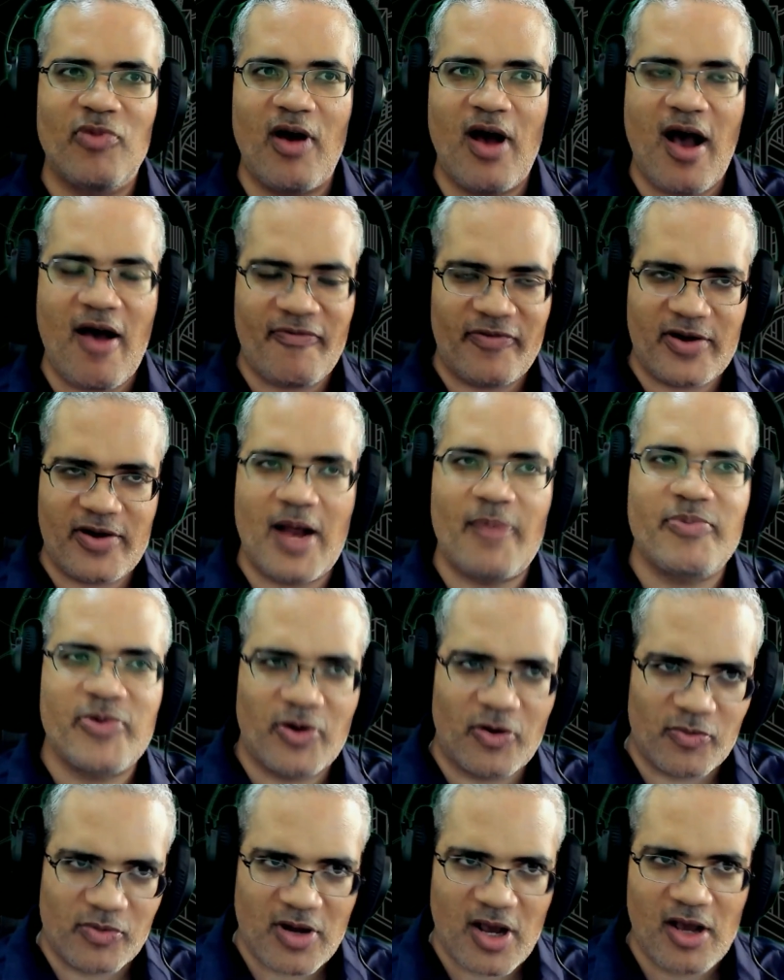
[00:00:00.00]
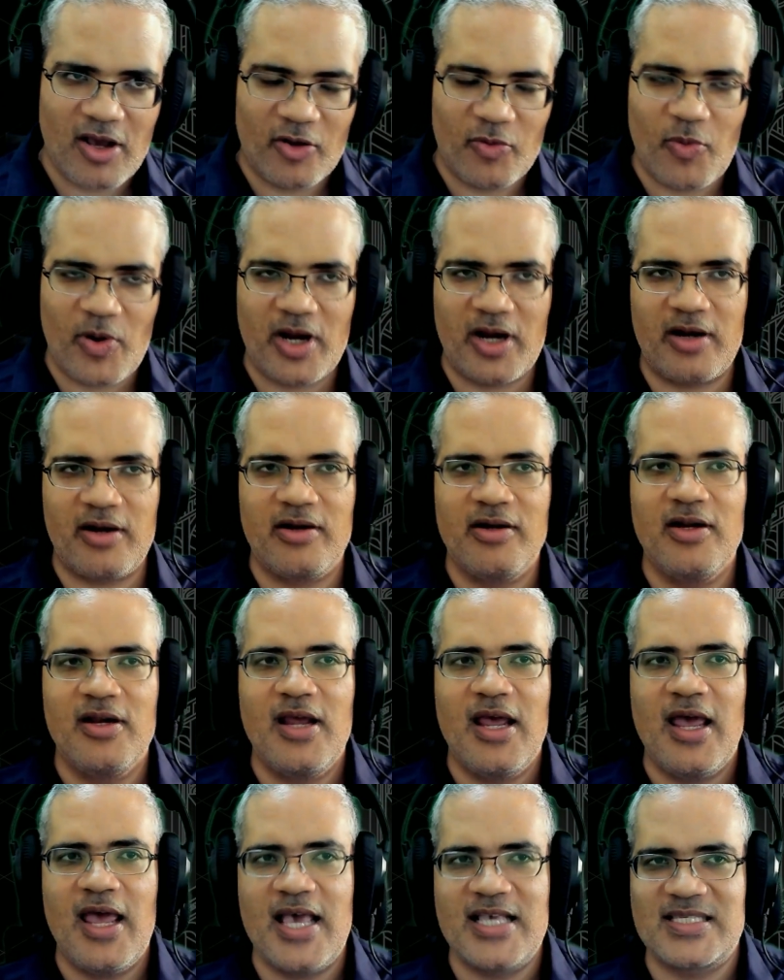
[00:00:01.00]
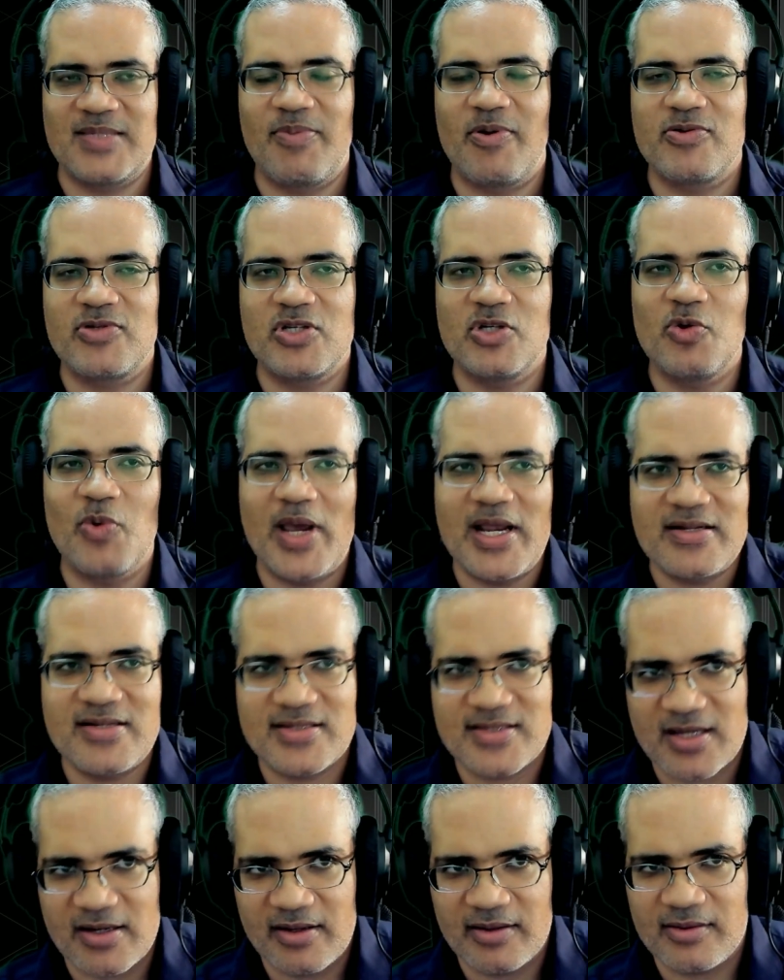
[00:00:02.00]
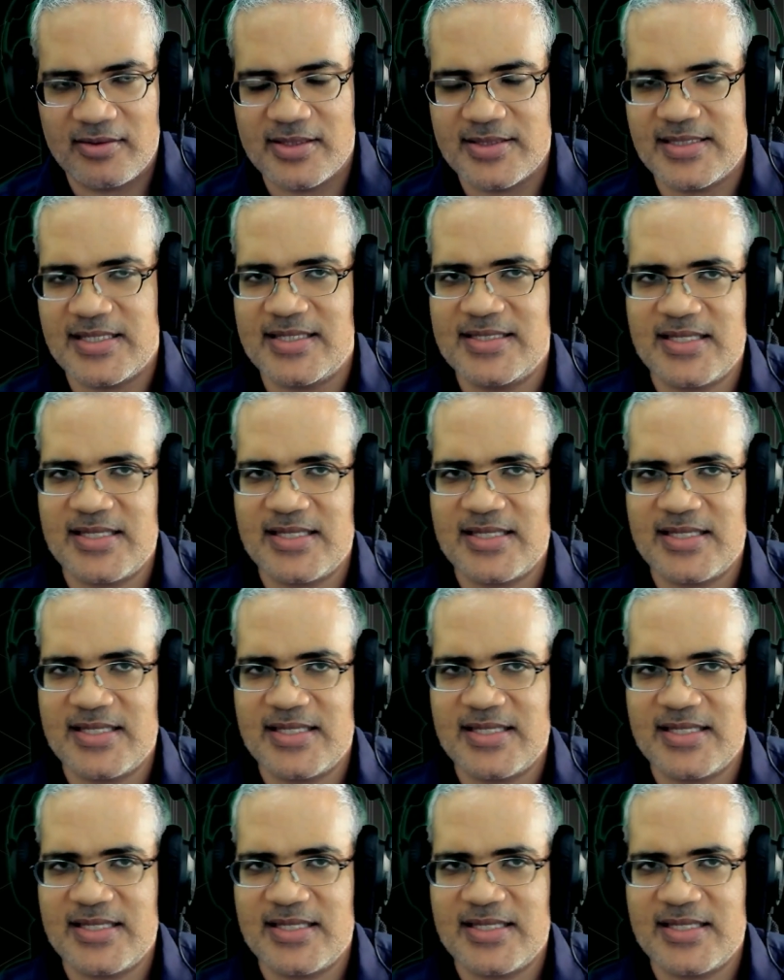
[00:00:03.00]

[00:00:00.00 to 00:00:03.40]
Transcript: offer up your own hardware as opposed to going to Seracle and saying,